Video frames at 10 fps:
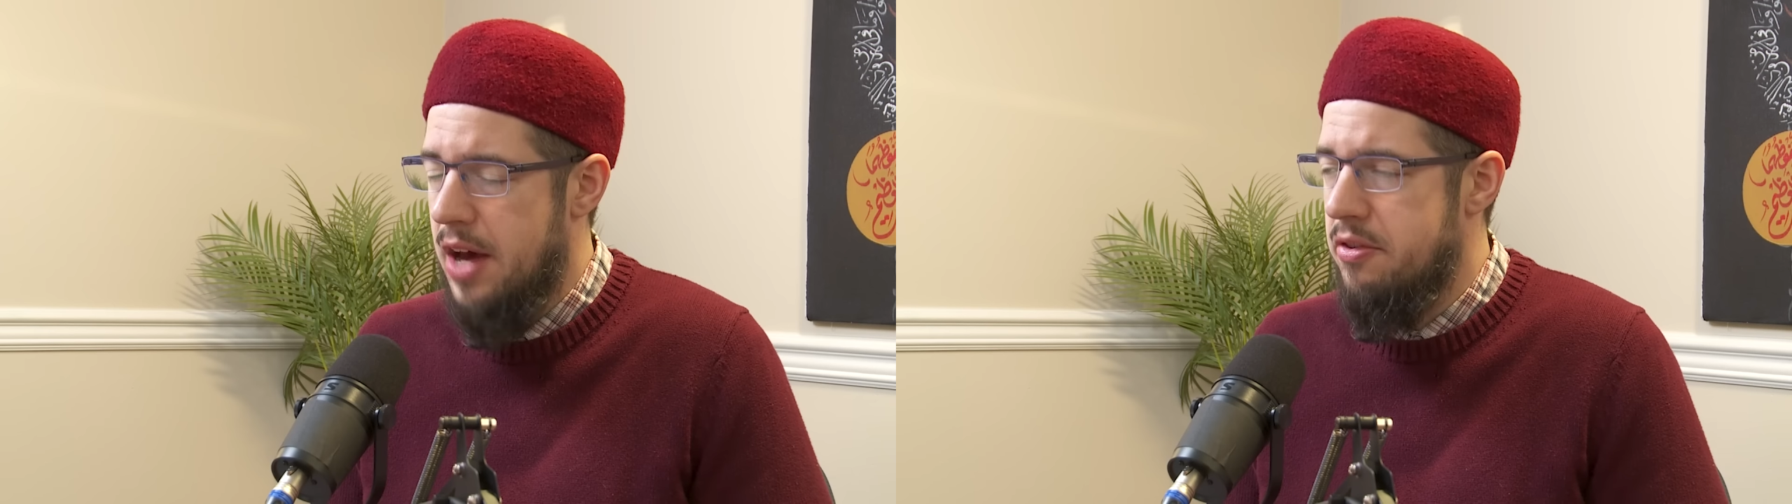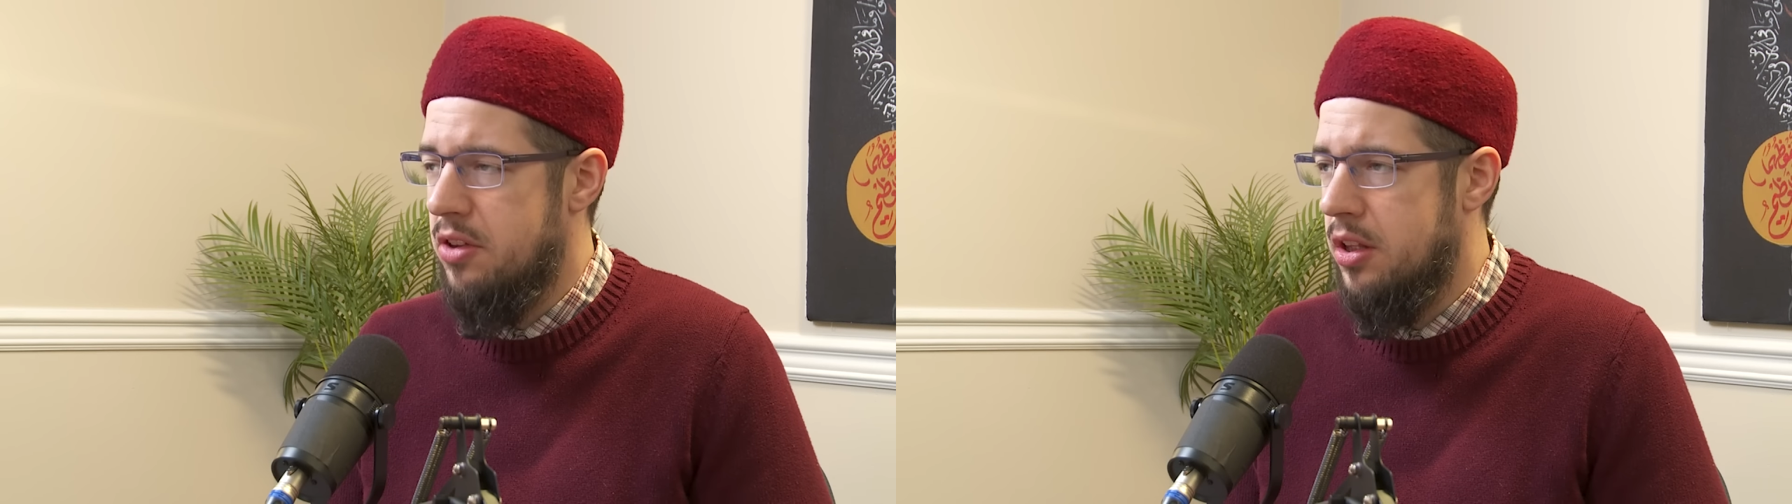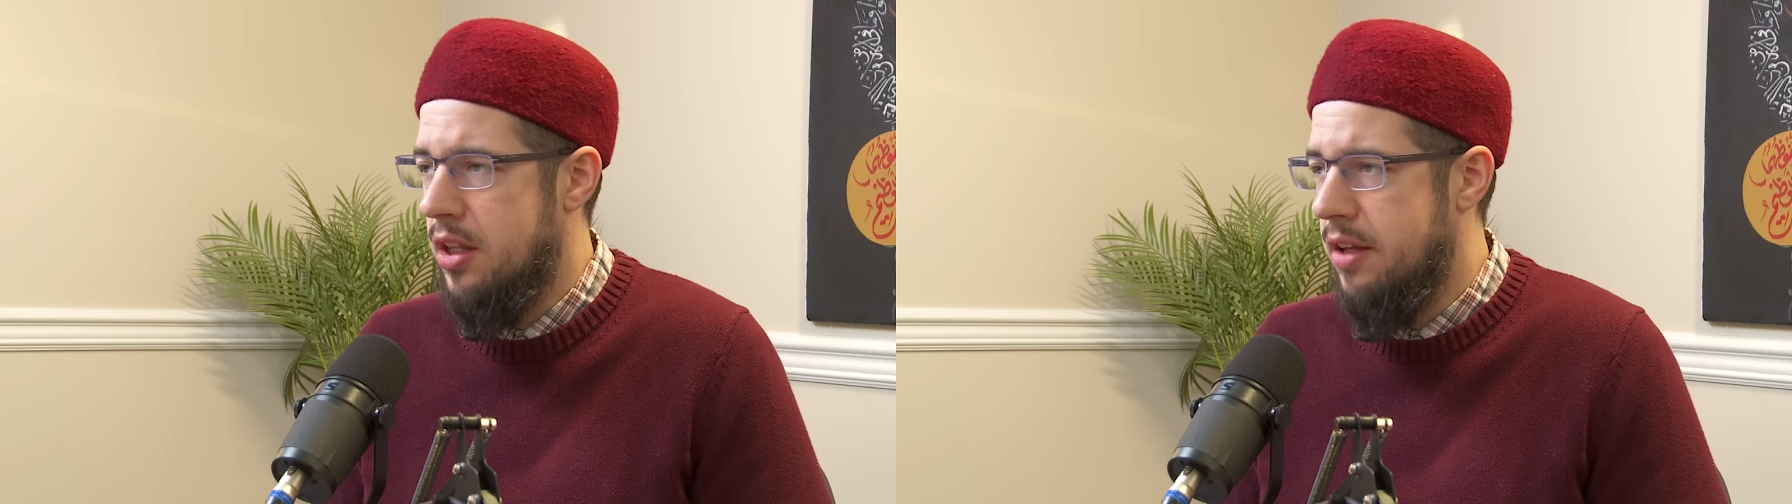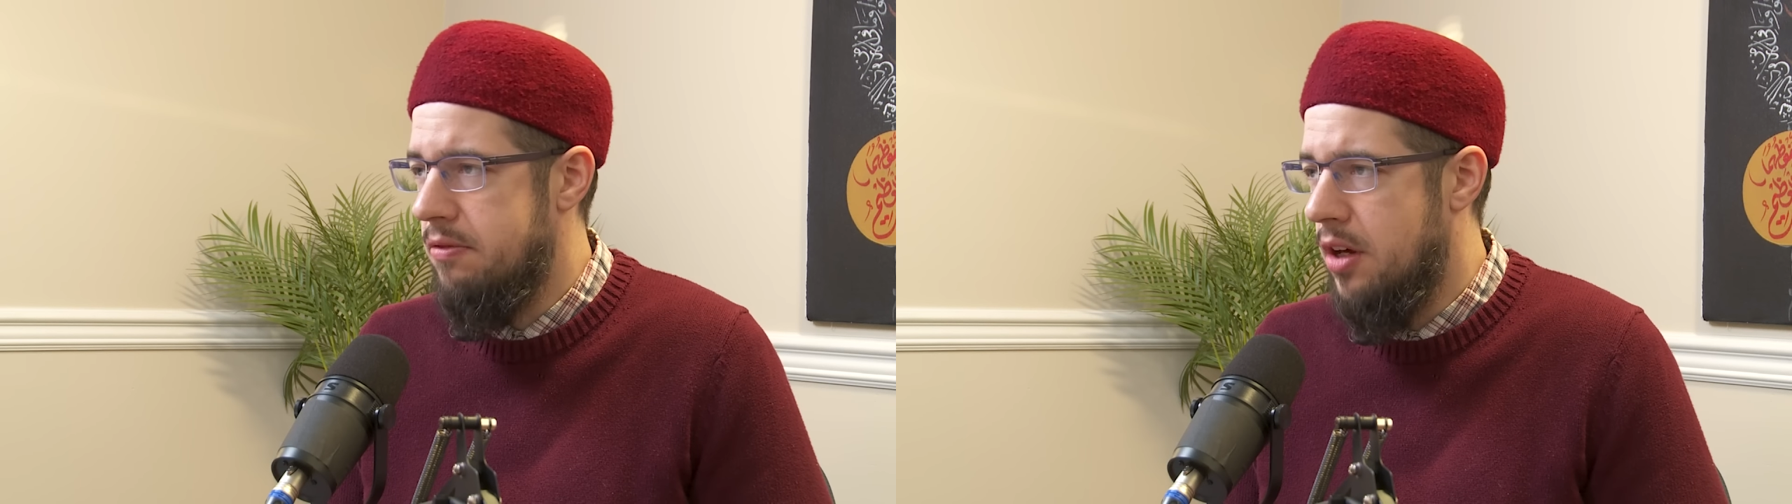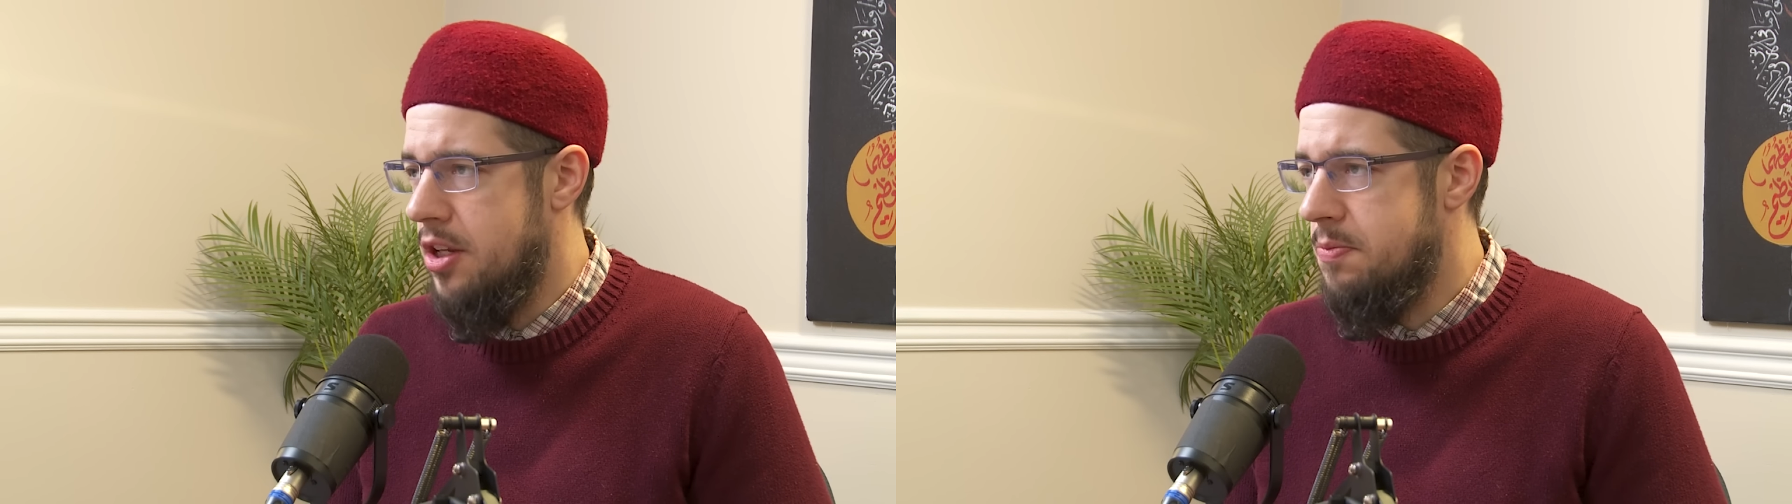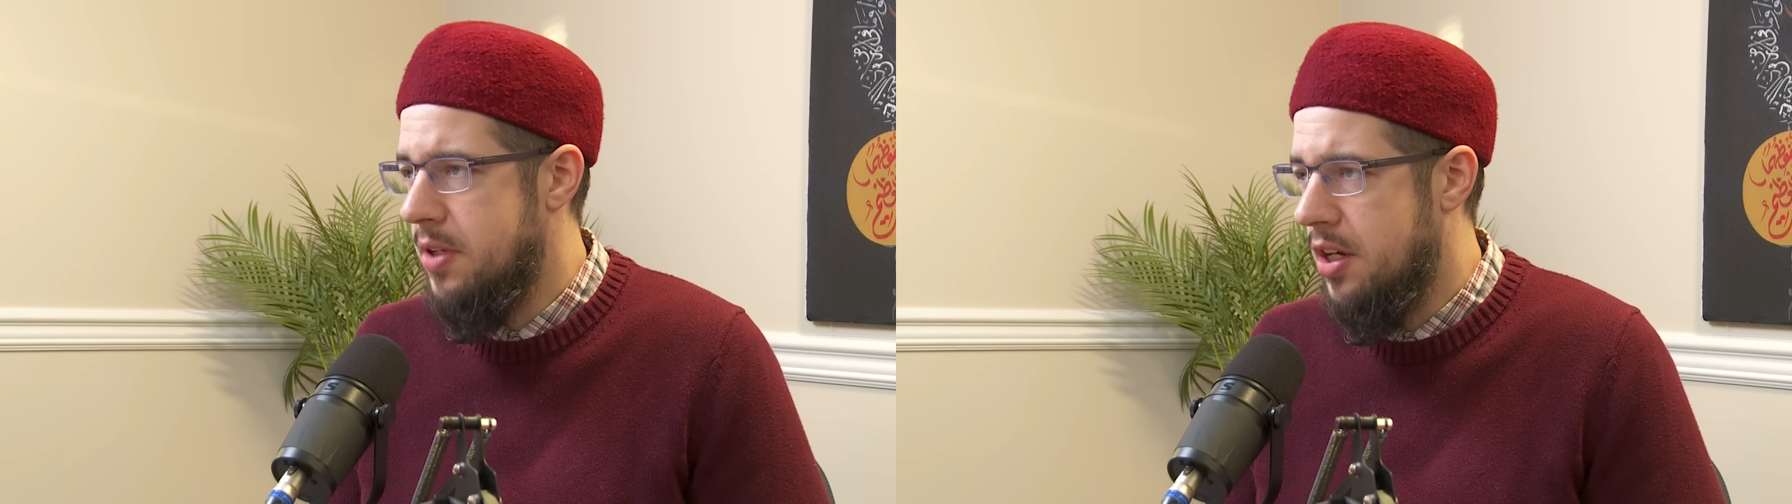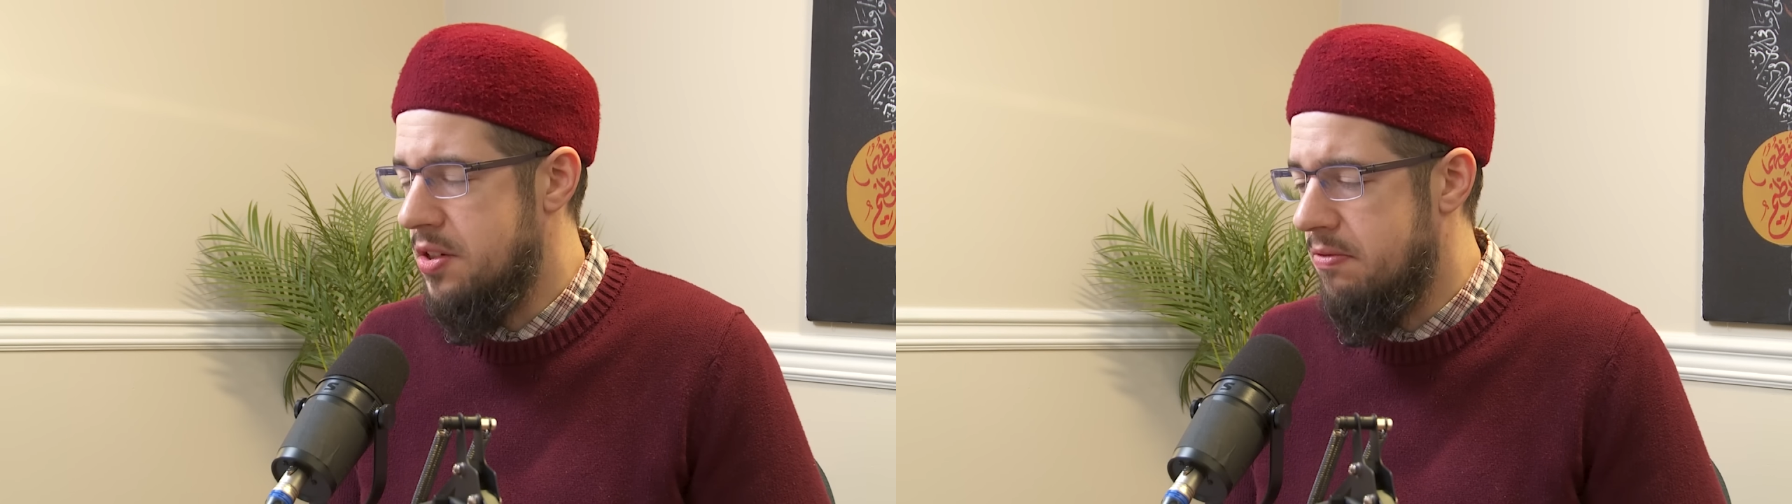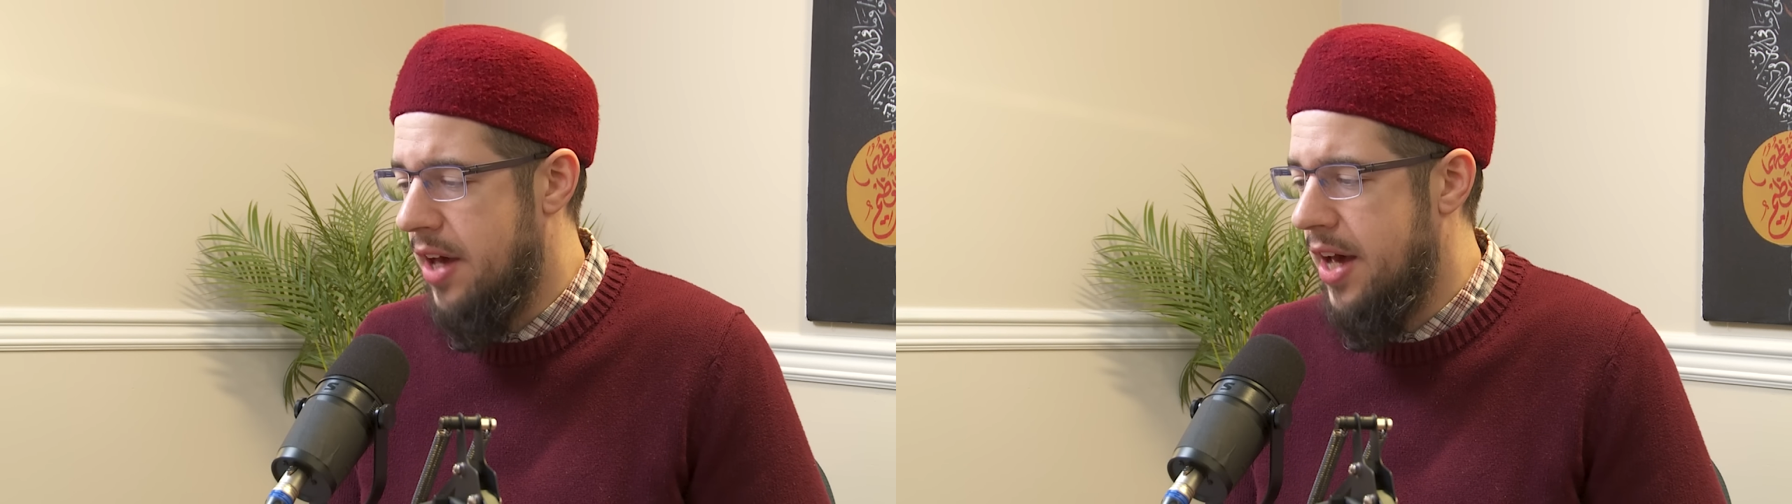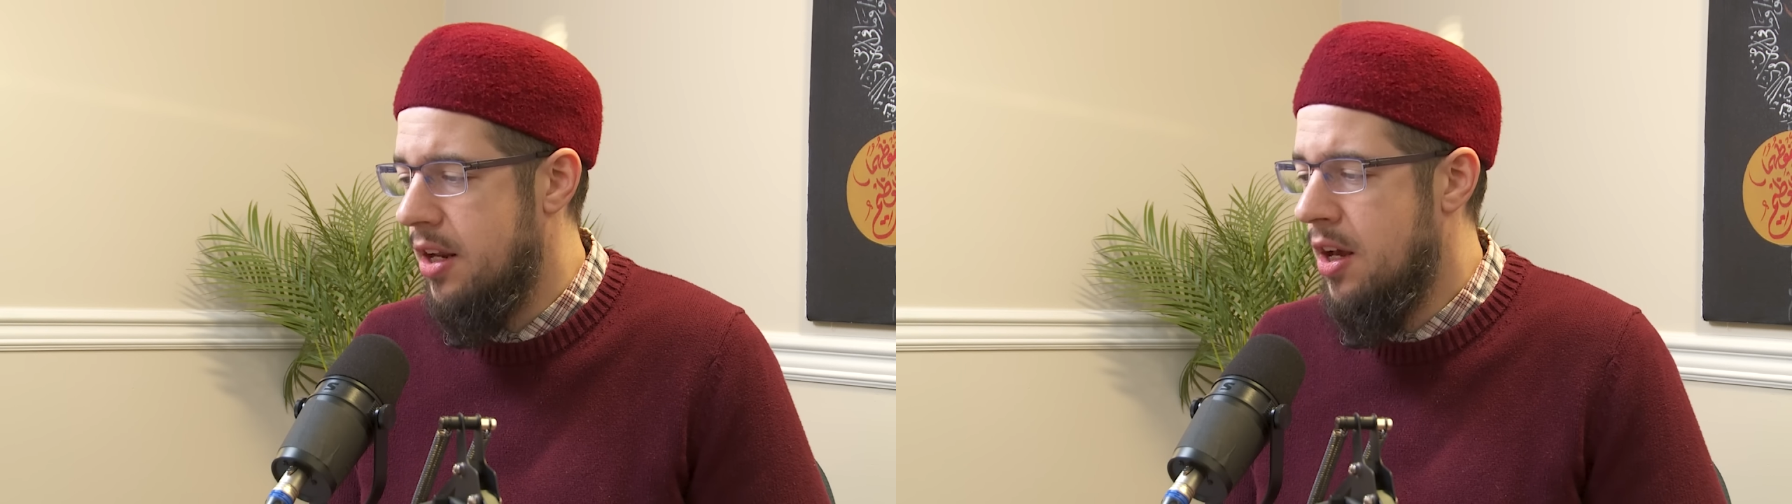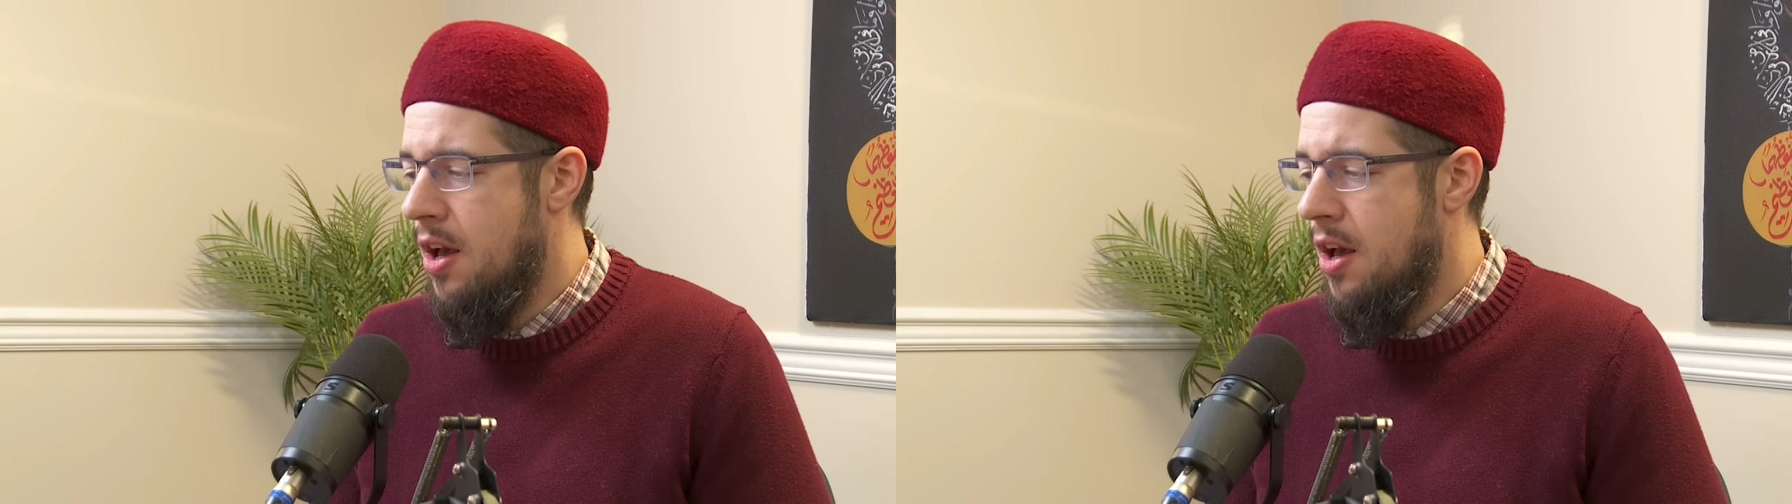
Everything that they've done is because of that.